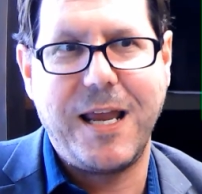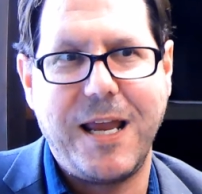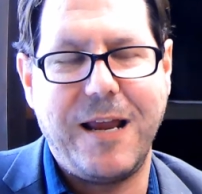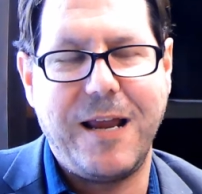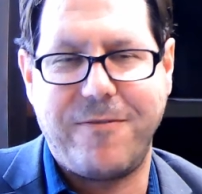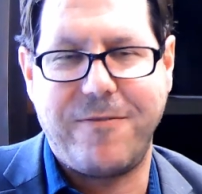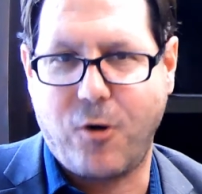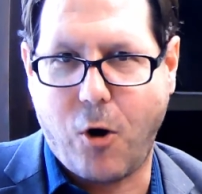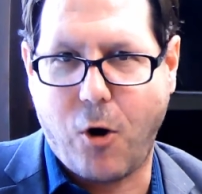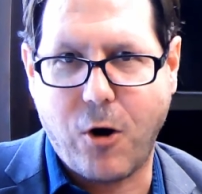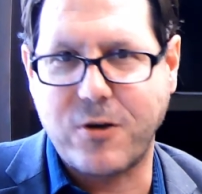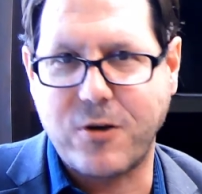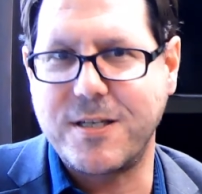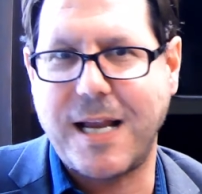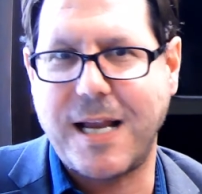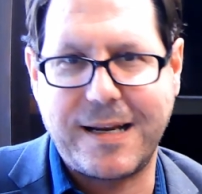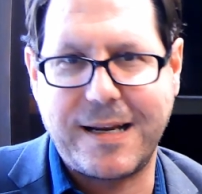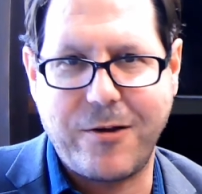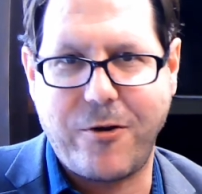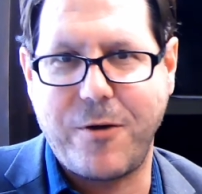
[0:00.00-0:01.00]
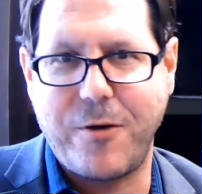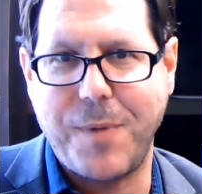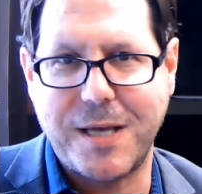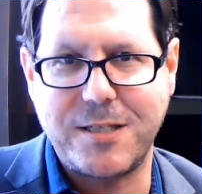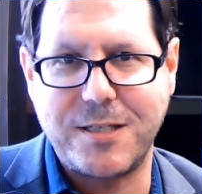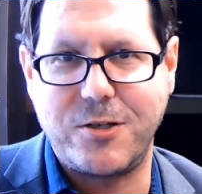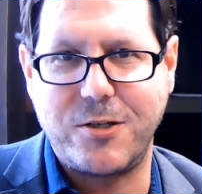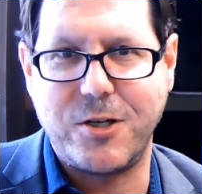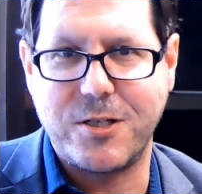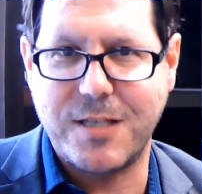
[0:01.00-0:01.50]
If there are secondary
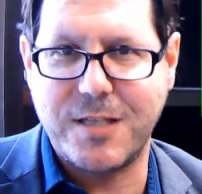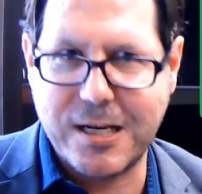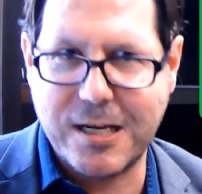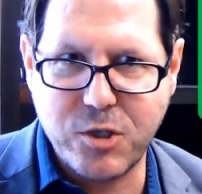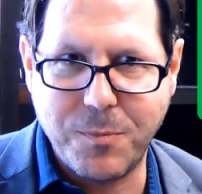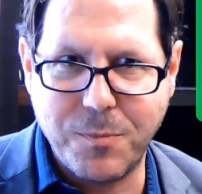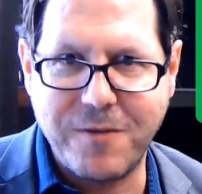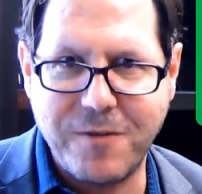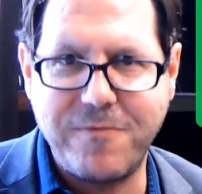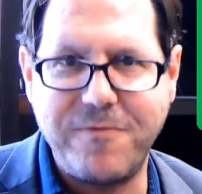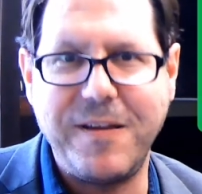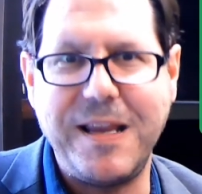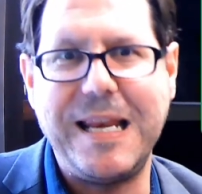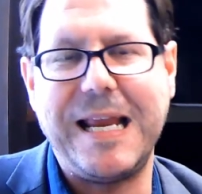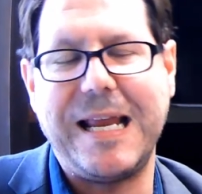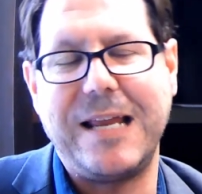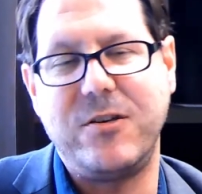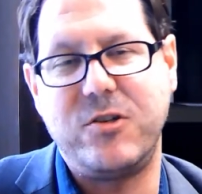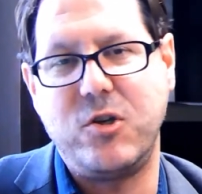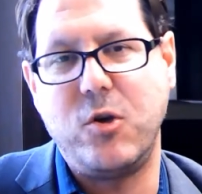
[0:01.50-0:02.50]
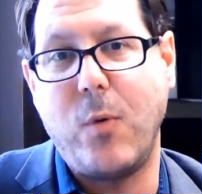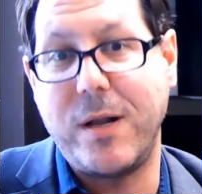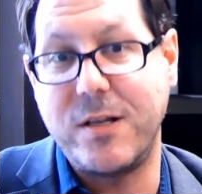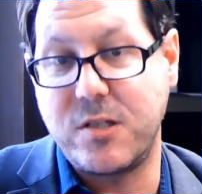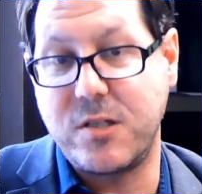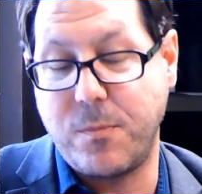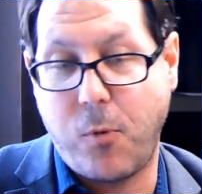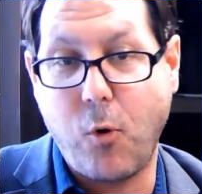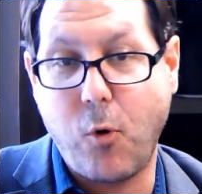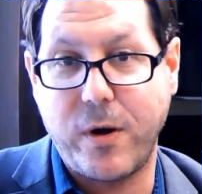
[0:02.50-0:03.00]
messages, they should be feeding into and
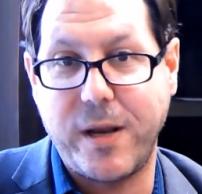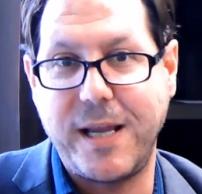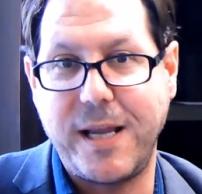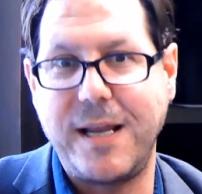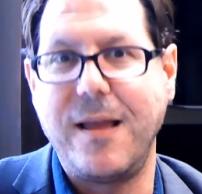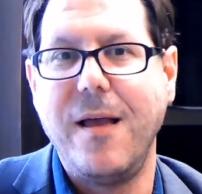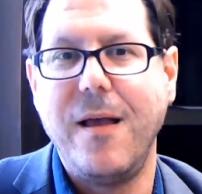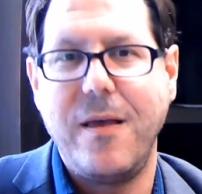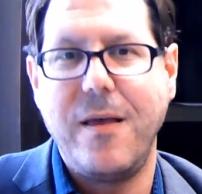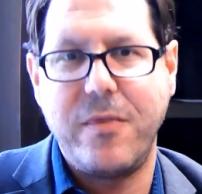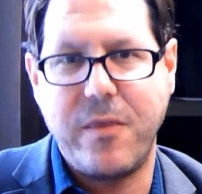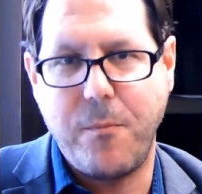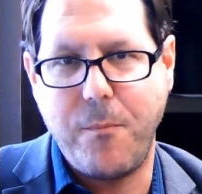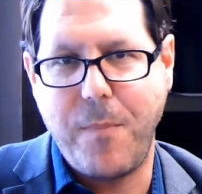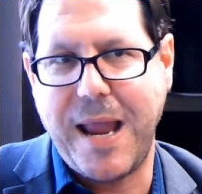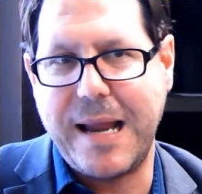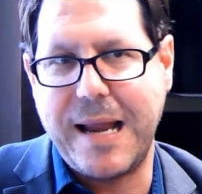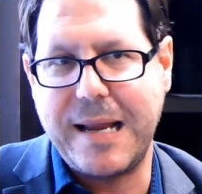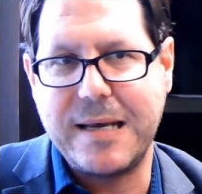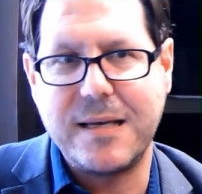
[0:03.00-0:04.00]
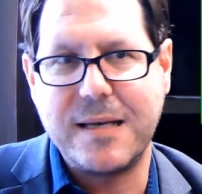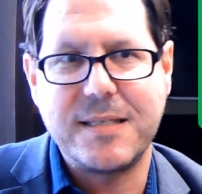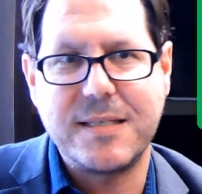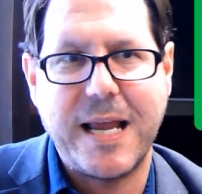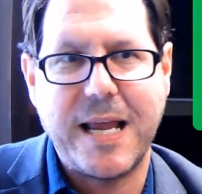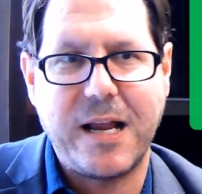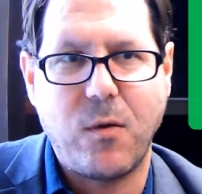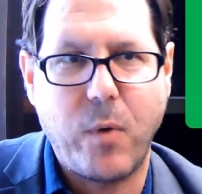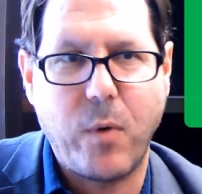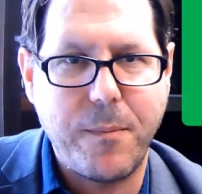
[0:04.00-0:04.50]
supporting the main
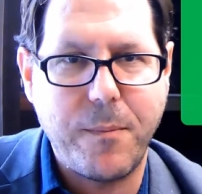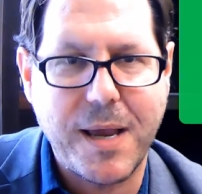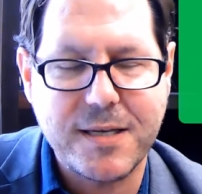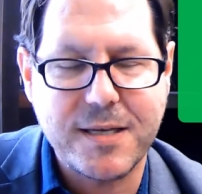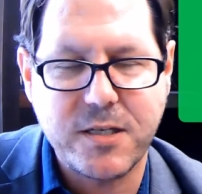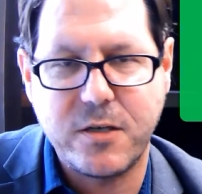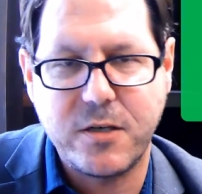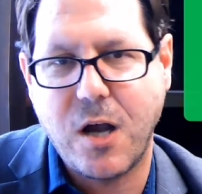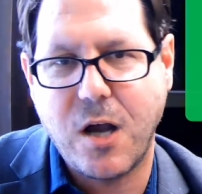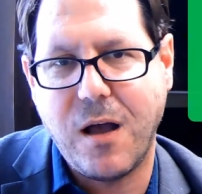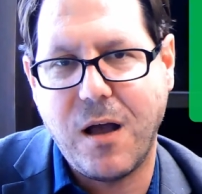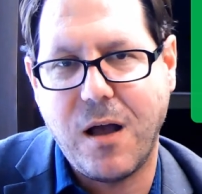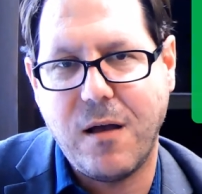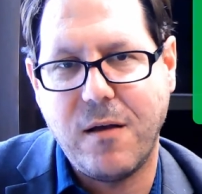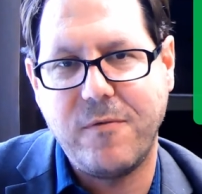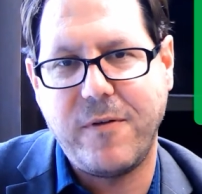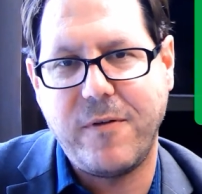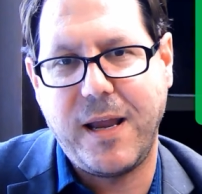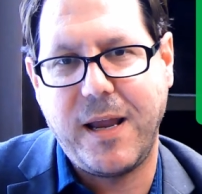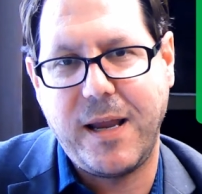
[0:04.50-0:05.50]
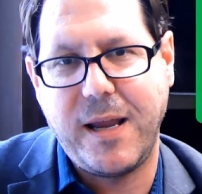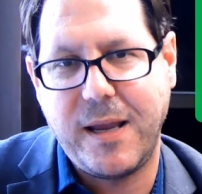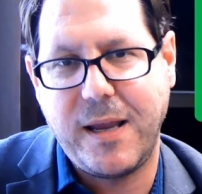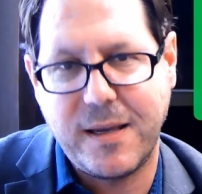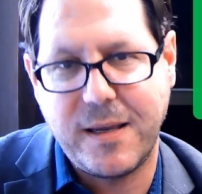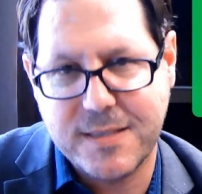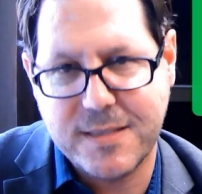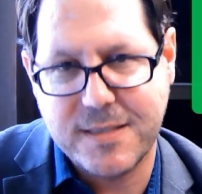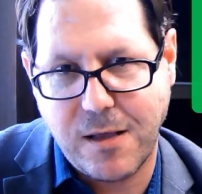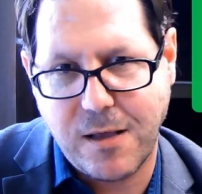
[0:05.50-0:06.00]
takeaway message of a
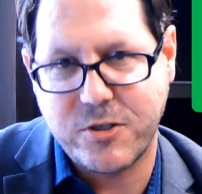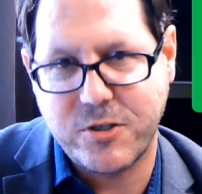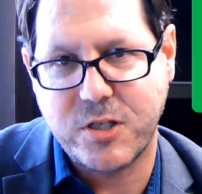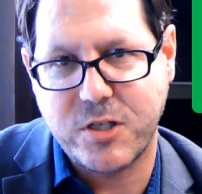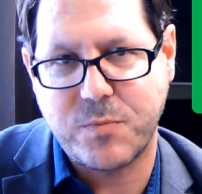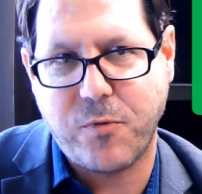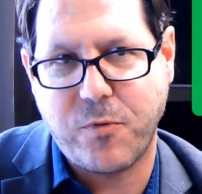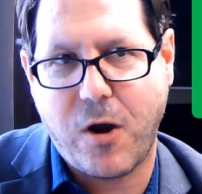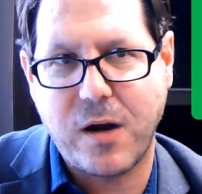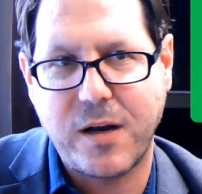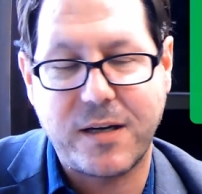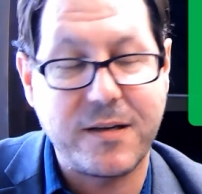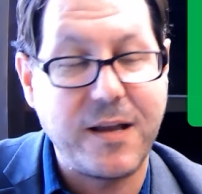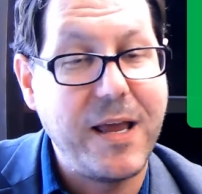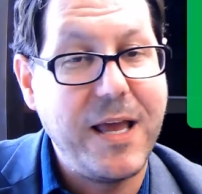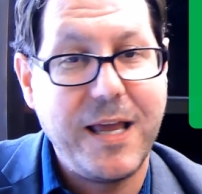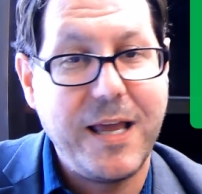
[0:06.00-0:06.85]
intelligence product.